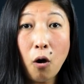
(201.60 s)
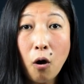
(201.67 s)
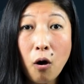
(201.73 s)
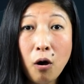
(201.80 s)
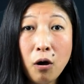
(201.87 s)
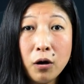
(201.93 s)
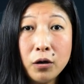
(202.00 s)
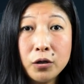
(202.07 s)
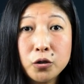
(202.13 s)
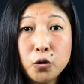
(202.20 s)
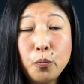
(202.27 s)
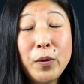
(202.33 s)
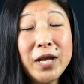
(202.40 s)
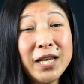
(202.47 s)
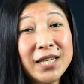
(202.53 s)
Or to
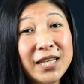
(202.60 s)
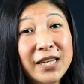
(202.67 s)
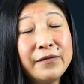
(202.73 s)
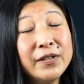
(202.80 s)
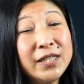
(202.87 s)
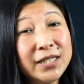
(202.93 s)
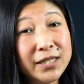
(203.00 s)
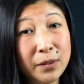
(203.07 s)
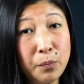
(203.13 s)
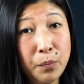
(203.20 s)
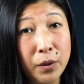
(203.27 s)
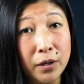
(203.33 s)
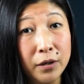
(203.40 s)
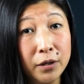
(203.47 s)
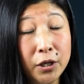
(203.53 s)
make it even
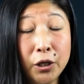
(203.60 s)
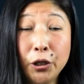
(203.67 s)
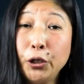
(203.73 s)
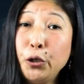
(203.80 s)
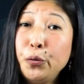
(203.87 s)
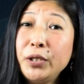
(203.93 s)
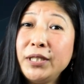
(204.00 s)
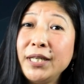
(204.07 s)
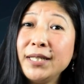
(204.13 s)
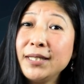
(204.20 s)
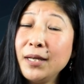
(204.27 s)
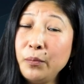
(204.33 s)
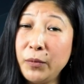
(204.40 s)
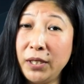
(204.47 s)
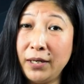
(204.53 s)
simpler, you would say
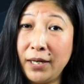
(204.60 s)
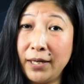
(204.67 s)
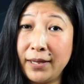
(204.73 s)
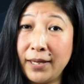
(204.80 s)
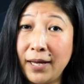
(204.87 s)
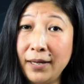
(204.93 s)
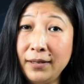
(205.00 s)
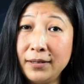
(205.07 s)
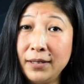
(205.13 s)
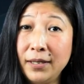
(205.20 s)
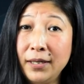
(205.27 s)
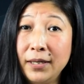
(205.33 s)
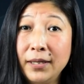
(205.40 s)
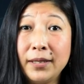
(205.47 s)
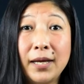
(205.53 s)
something like
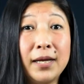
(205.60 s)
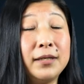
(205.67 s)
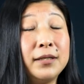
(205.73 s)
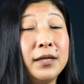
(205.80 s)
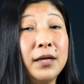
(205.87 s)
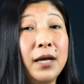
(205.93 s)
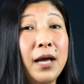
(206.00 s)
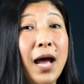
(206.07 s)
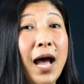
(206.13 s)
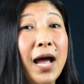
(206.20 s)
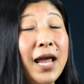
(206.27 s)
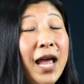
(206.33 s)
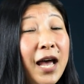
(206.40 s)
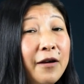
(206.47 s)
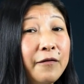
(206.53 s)
that I
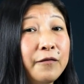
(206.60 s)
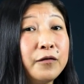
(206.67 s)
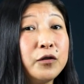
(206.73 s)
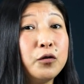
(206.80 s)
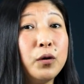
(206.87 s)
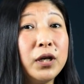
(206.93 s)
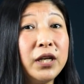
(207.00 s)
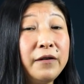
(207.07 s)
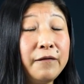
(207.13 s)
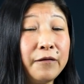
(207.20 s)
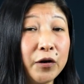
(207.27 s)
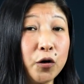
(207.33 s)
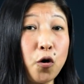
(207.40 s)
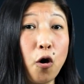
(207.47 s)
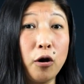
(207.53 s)
have to leave
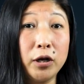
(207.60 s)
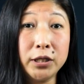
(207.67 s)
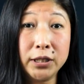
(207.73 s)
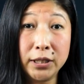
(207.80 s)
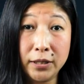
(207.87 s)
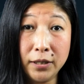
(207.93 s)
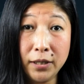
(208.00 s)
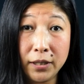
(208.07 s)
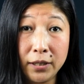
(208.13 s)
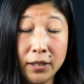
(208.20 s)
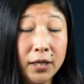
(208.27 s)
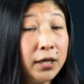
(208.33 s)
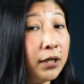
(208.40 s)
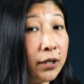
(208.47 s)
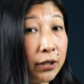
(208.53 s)
for college early
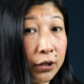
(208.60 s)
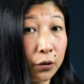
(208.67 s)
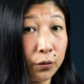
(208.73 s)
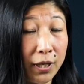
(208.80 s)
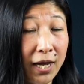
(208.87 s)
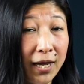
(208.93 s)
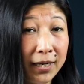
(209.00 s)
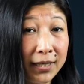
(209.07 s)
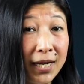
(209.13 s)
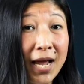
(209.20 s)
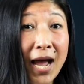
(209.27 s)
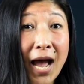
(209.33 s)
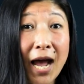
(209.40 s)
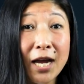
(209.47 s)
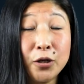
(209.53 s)
so that
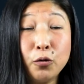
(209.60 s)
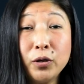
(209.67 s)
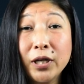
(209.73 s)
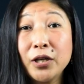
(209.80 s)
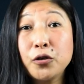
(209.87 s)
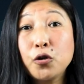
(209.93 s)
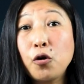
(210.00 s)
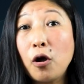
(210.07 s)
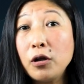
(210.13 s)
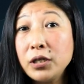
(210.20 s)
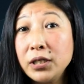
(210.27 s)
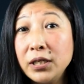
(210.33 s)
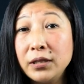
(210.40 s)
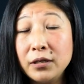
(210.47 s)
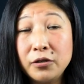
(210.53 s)
I don't get caught
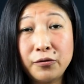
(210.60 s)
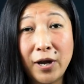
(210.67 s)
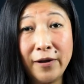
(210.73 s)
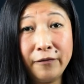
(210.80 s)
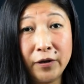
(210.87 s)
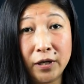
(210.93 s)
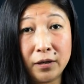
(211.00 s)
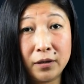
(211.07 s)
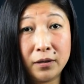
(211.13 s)
in the traffic.